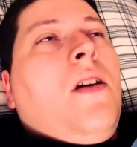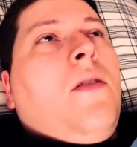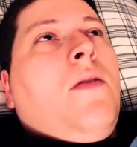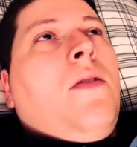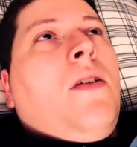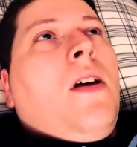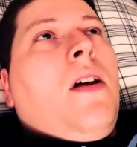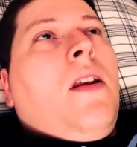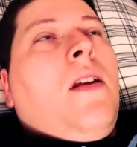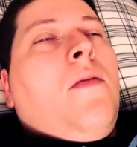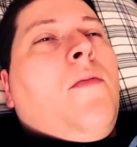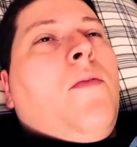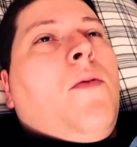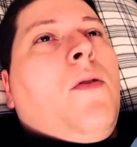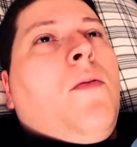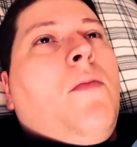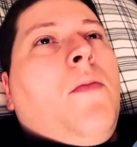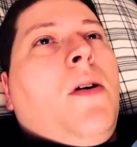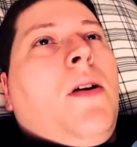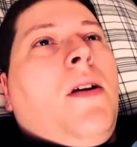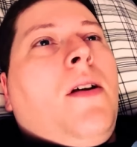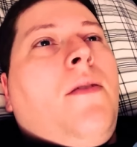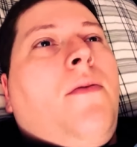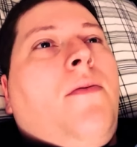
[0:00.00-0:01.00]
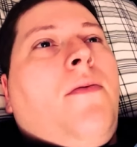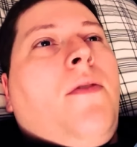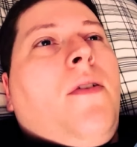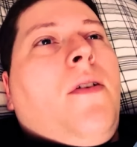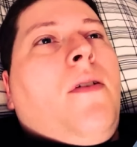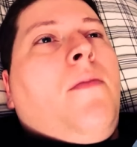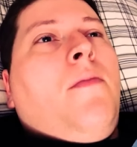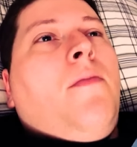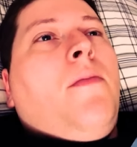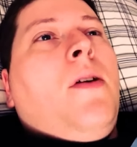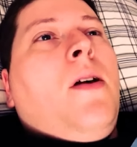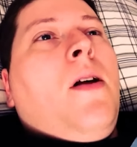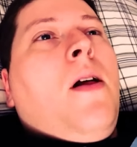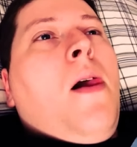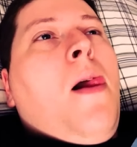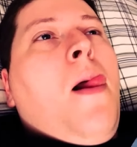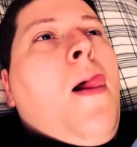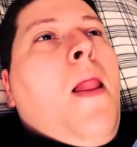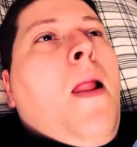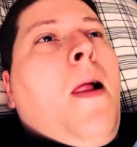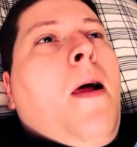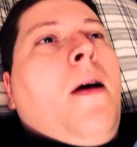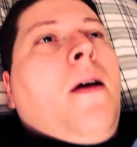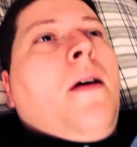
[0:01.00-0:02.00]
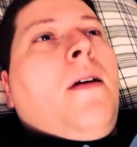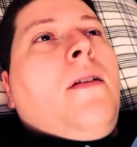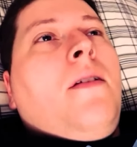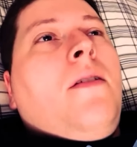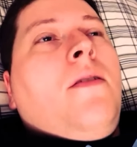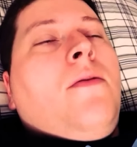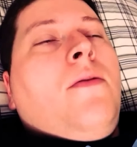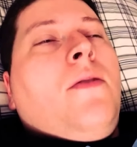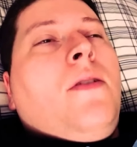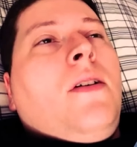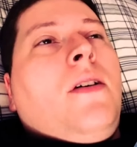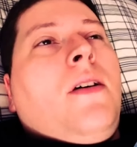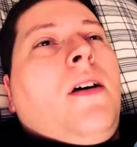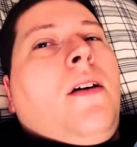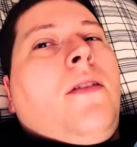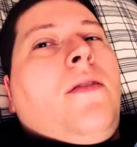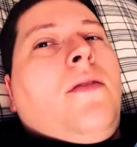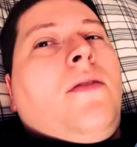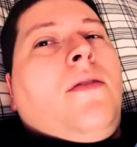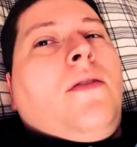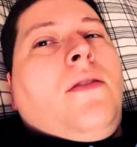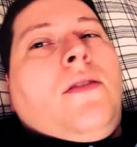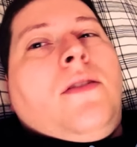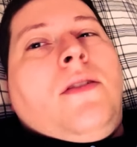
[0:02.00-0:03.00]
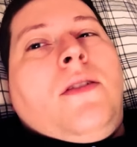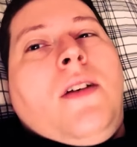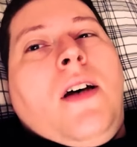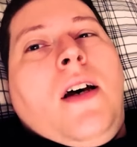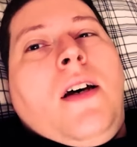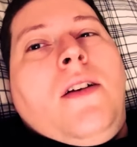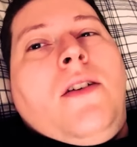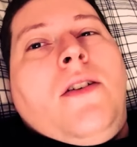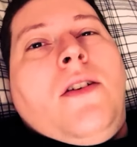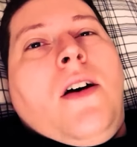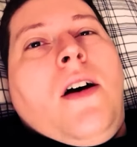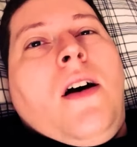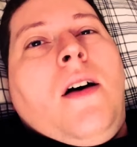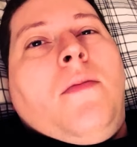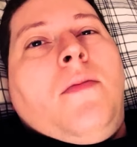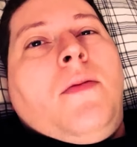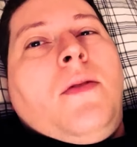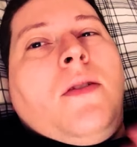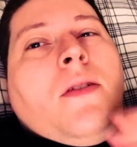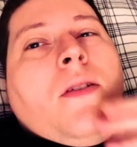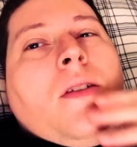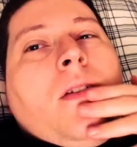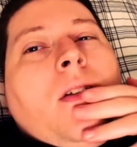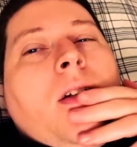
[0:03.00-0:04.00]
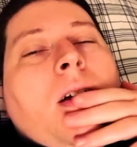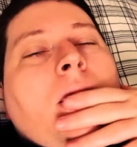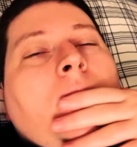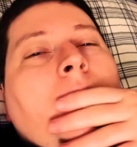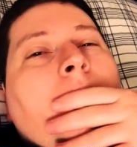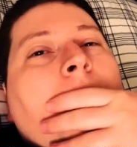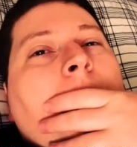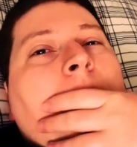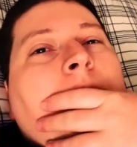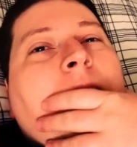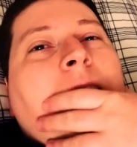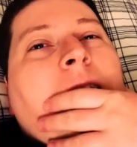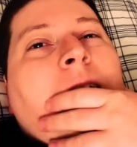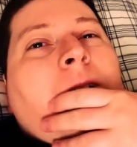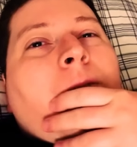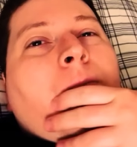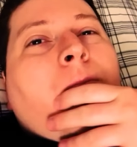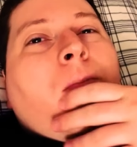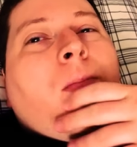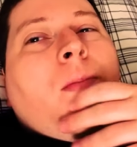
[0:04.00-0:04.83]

you know, getting more money from doing other little side jobs and stuff.